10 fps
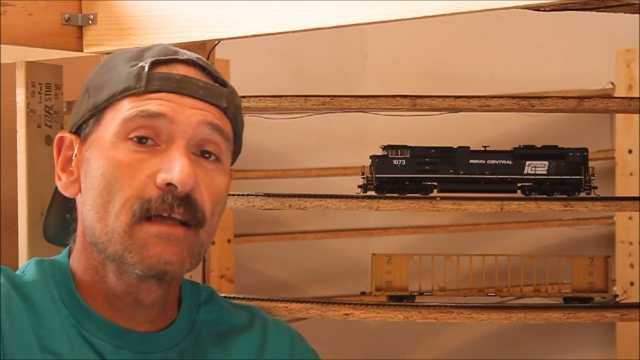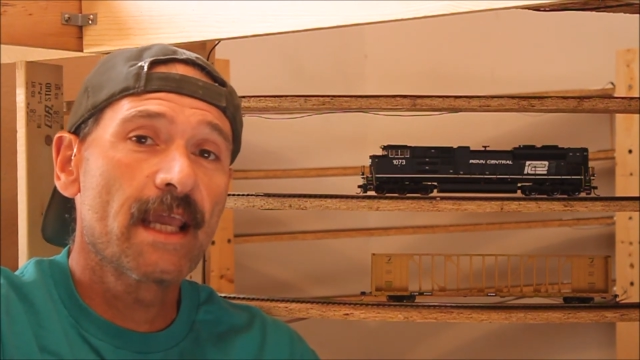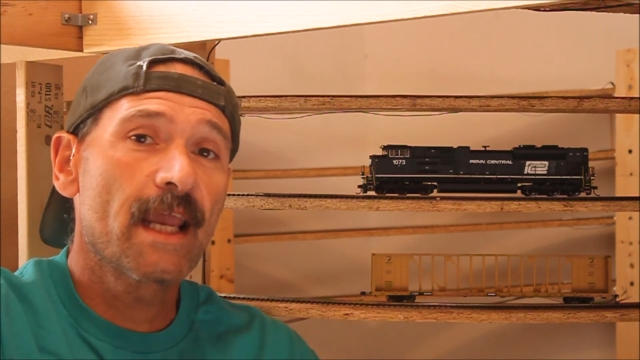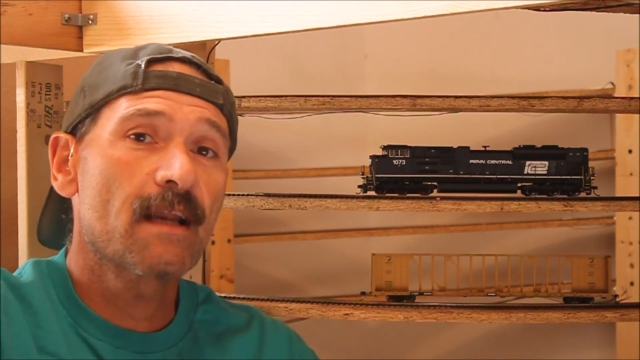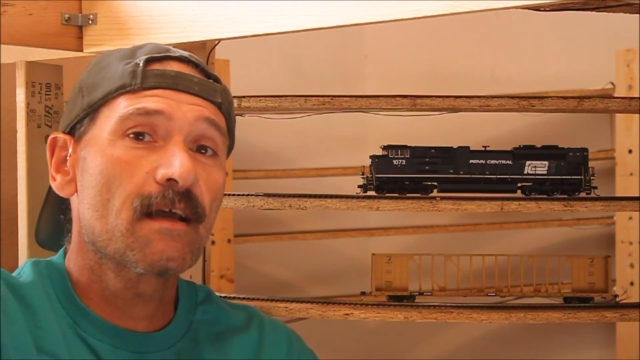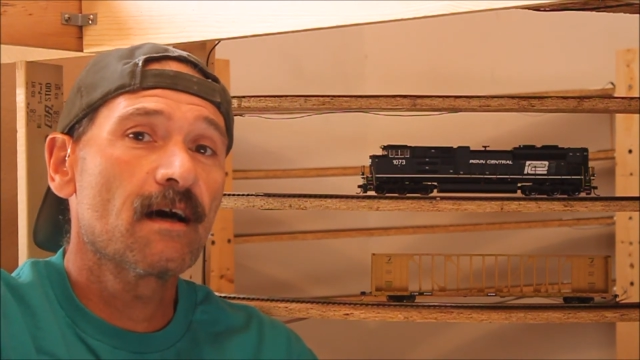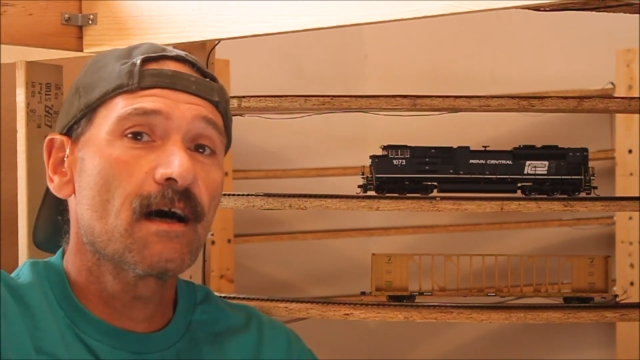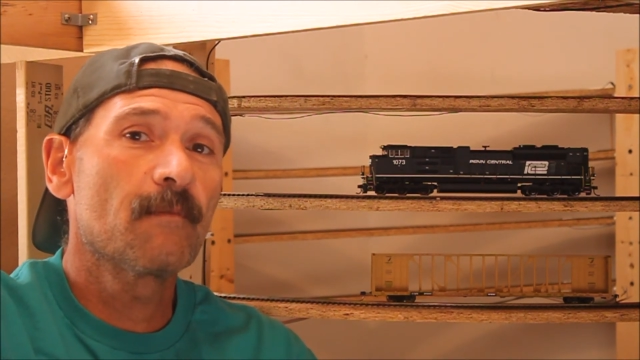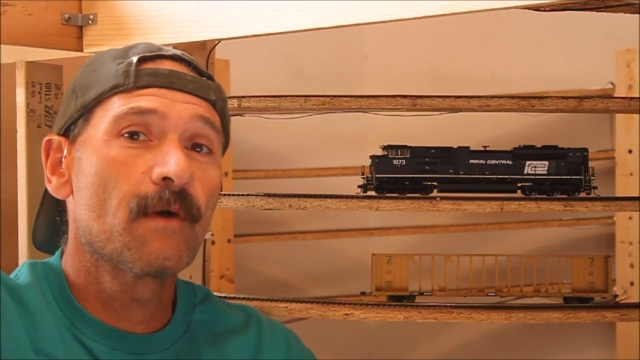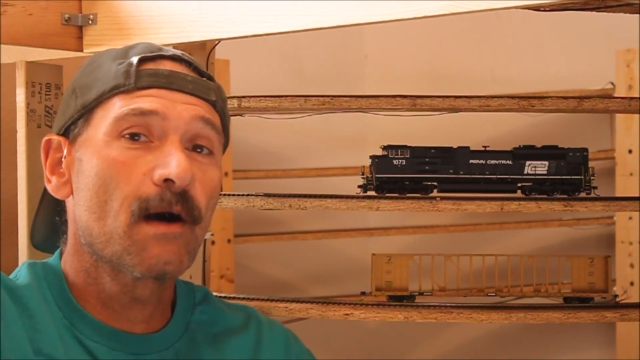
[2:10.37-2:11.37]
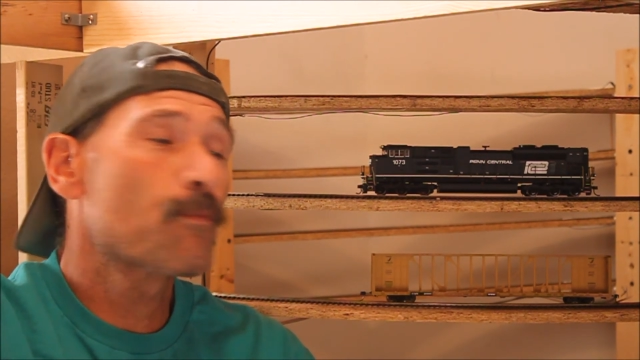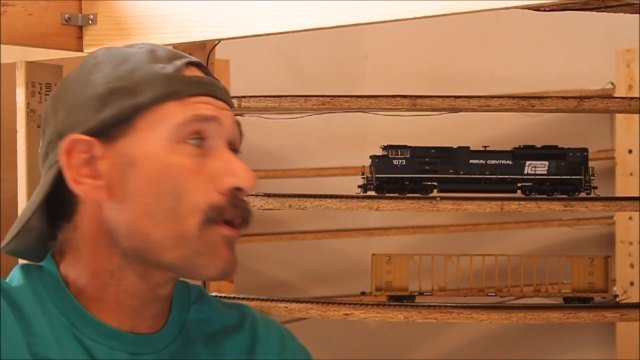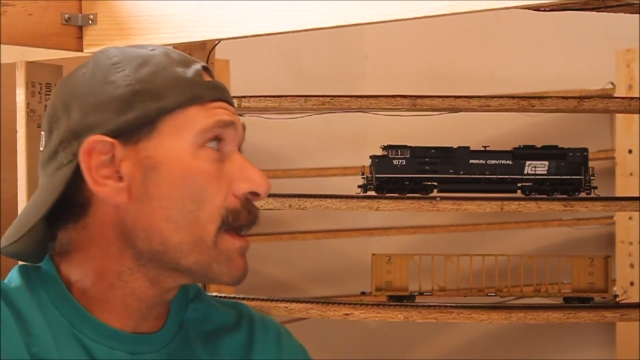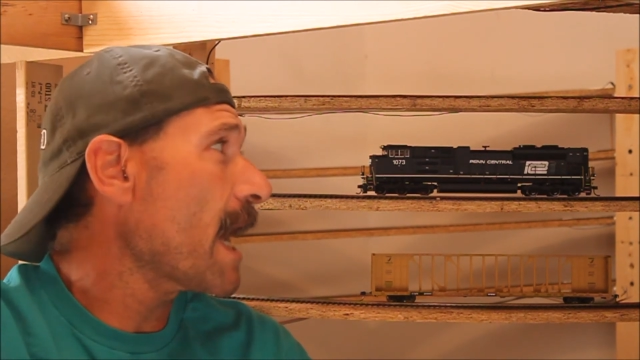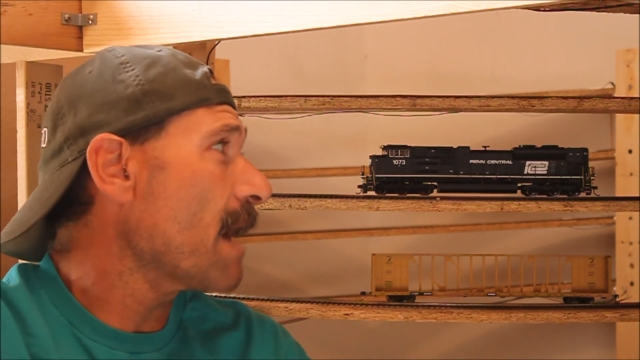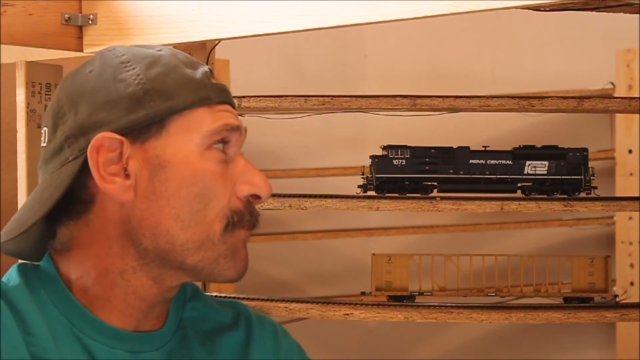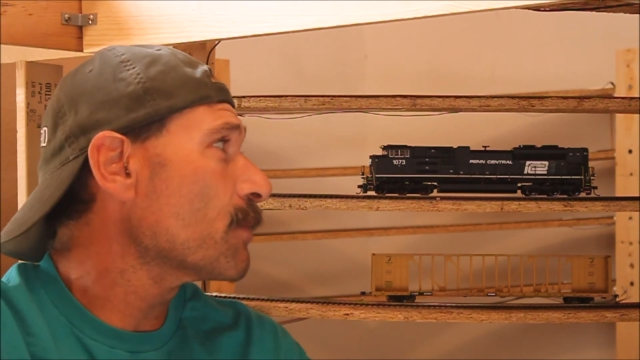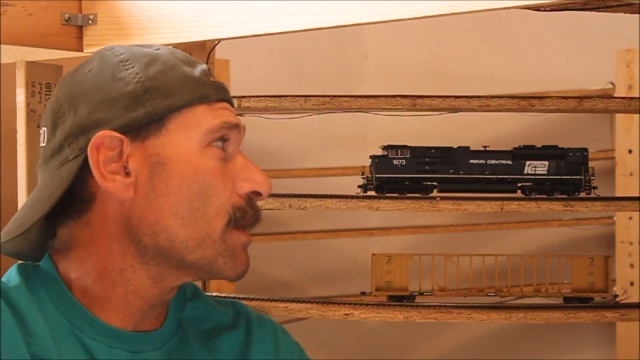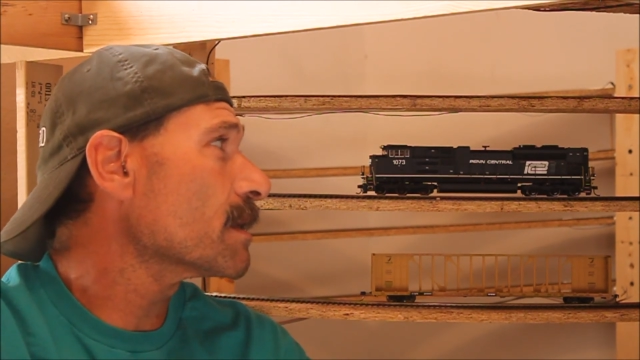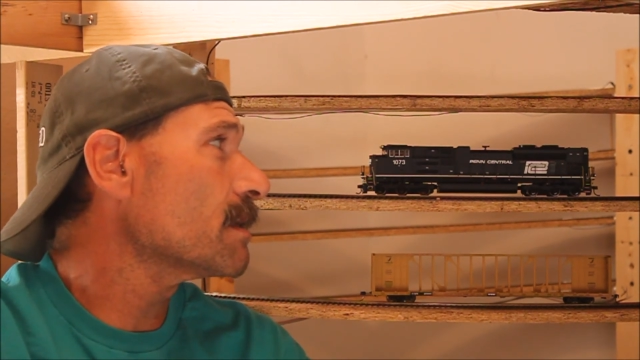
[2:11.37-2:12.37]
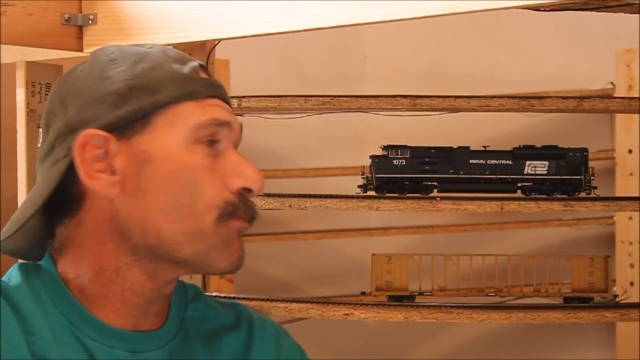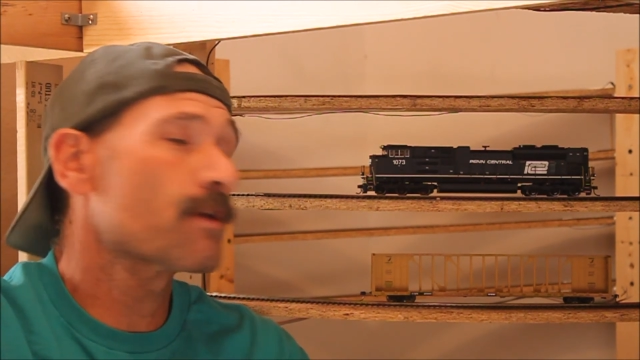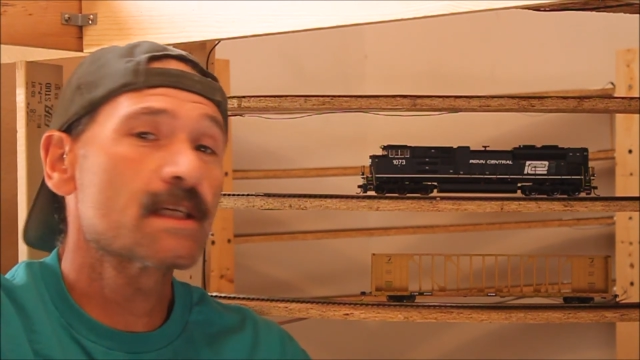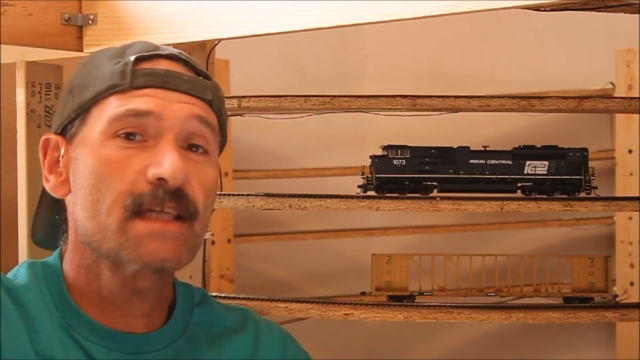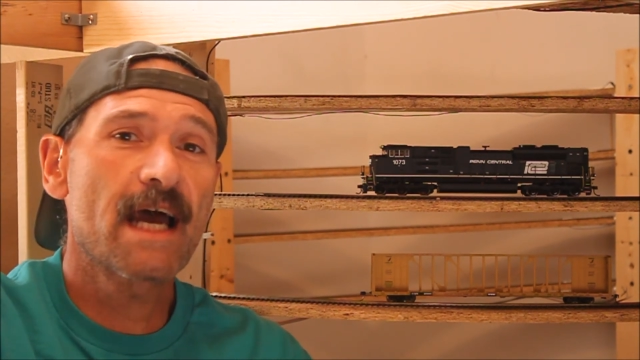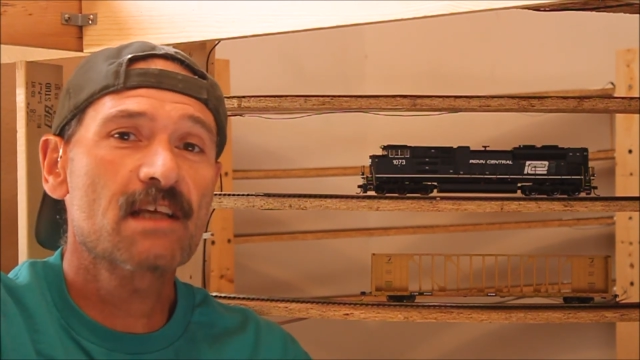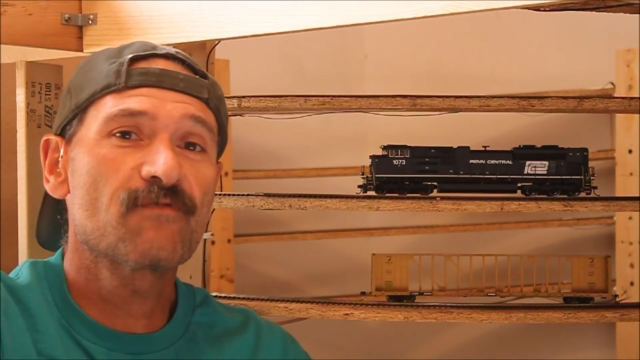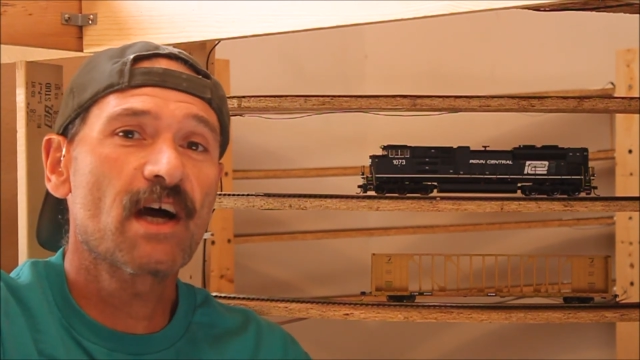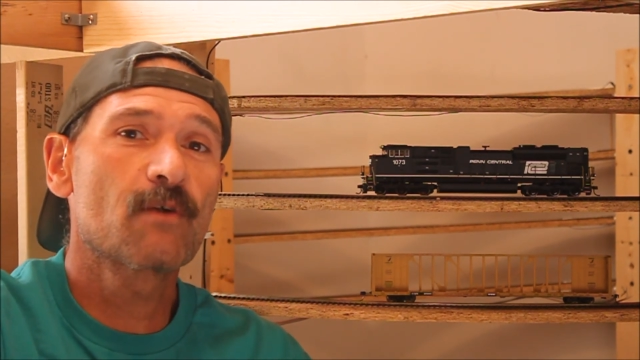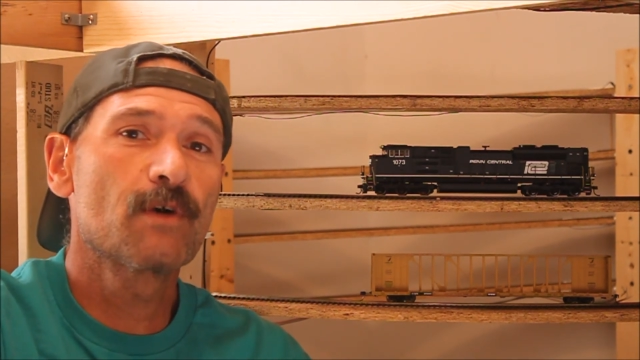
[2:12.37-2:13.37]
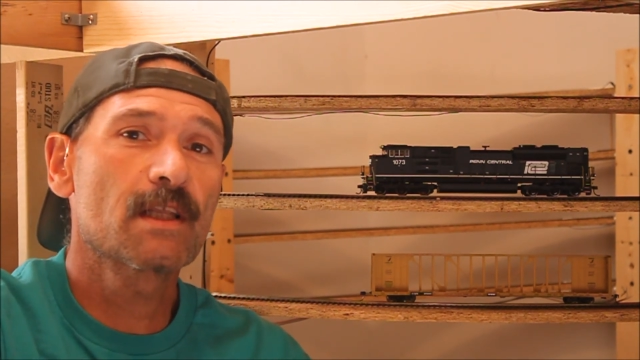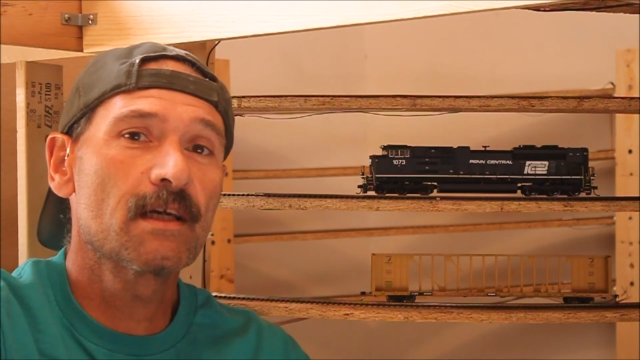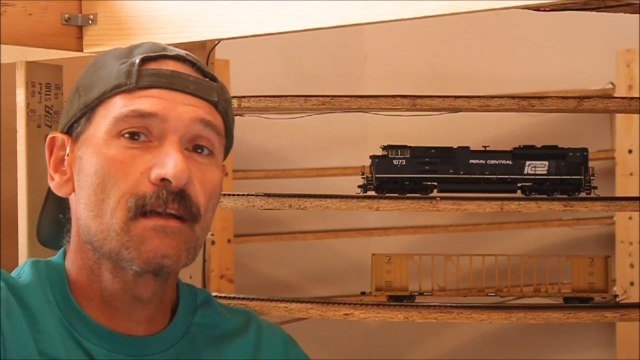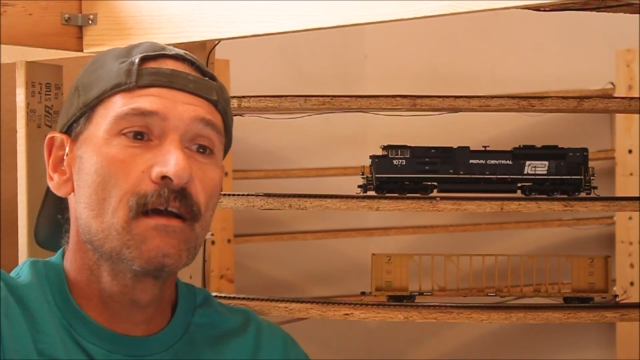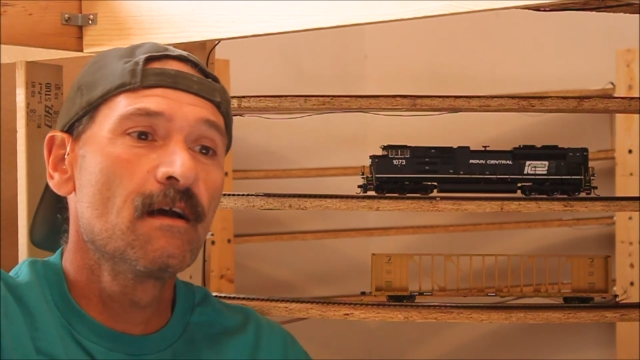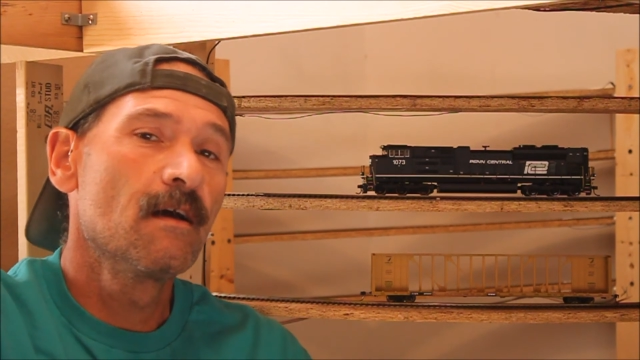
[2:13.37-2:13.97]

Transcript: and uh, I'm pretty happy with it, pretty satisfied with it.